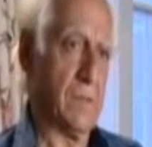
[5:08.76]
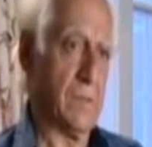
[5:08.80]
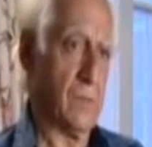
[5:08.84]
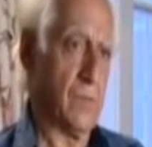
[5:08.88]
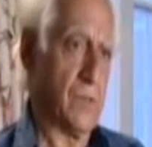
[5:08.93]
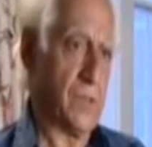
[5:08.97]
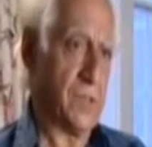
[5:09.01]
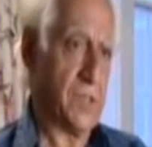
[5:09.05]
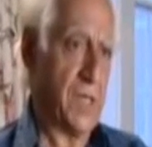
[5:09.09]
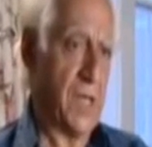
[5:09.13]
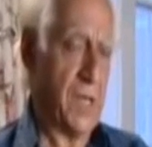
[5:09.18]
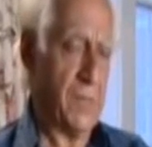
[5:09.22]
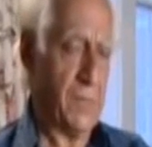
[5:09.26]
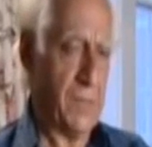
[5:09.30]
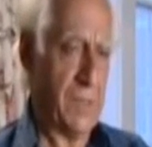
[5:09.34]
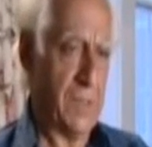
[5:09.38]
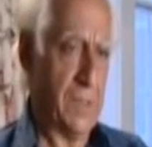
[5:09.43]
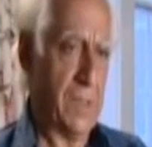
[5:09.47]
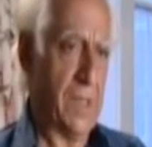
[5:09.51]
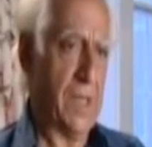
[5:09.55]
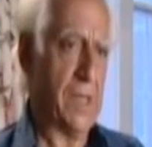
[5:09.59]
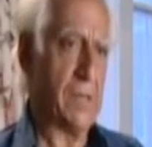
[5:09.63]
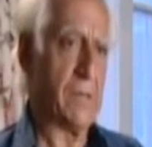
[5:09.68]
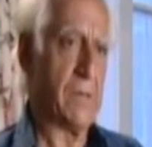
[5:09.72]
which came in
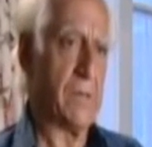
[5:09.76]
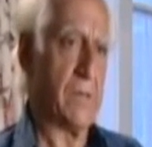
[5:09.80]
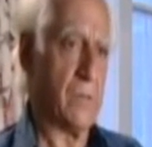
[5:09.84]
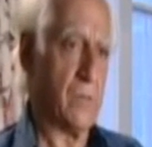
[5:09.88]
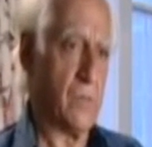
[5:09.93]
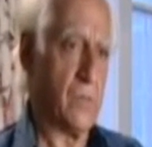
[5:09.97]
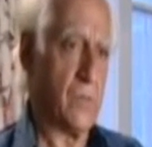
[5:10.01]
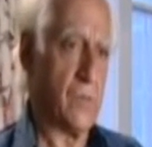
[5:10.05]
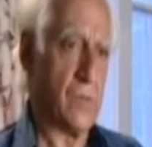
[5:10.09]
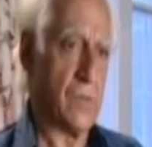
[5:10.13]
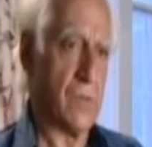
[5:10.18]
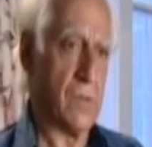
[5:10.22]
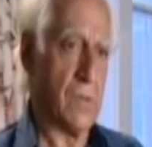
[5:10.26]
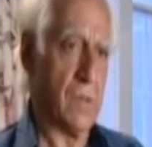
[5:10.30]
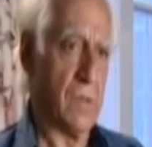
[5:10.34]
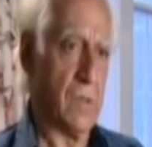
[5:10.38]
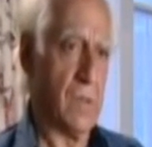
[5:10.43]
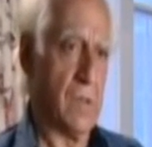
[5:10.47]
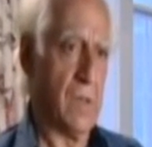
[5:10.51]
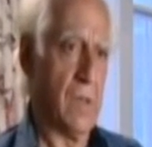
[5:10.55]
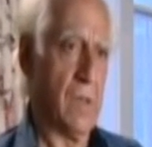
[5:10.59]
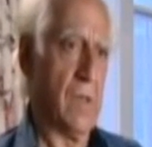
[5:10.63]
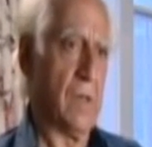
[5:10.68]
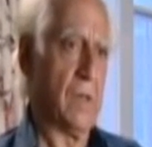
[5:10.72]
later in the war,
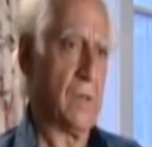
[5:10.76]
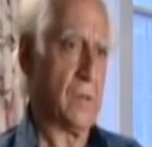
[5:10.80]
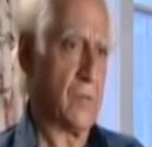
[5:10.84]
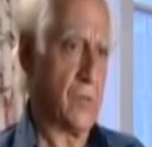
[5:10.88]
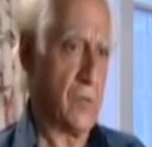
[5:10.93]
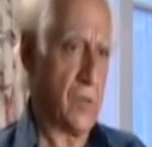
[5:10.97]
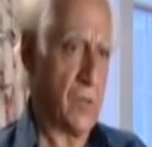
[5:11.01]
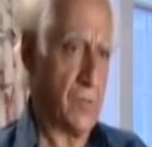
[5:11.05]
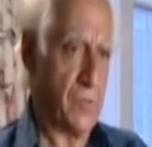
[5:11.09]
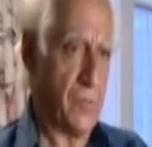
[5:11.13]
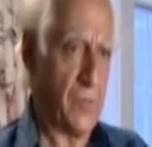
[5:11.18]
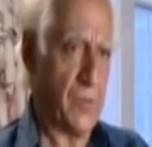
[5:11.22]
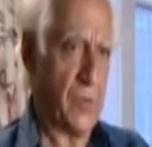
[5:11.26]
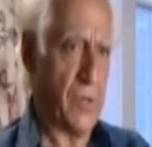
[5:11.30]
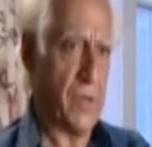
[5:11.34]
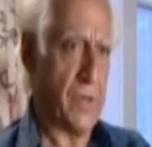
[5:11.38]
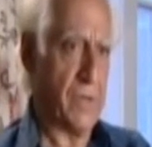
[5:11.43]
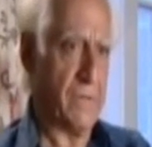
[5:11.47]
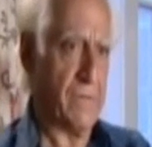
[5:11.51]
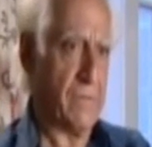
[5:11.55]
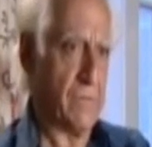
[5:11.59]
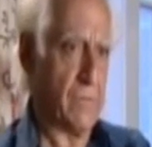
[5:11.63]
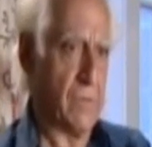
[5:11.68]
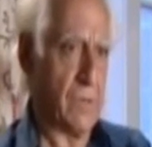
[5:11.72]
tore it apart
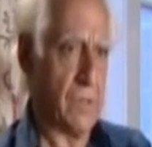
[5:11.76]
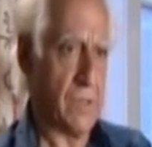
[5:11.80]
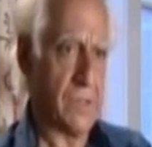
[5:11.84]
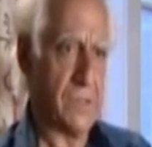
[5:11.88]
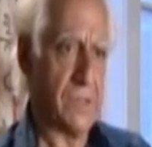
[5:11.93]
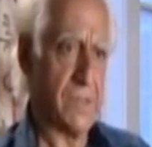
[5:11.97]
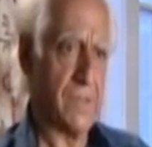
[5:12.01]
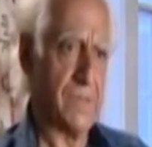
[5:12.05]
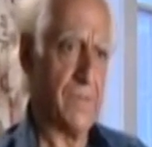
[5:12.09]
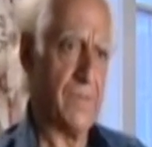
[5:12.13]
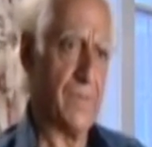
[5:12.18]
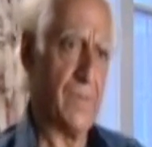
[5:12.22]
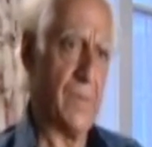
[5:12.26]
even worse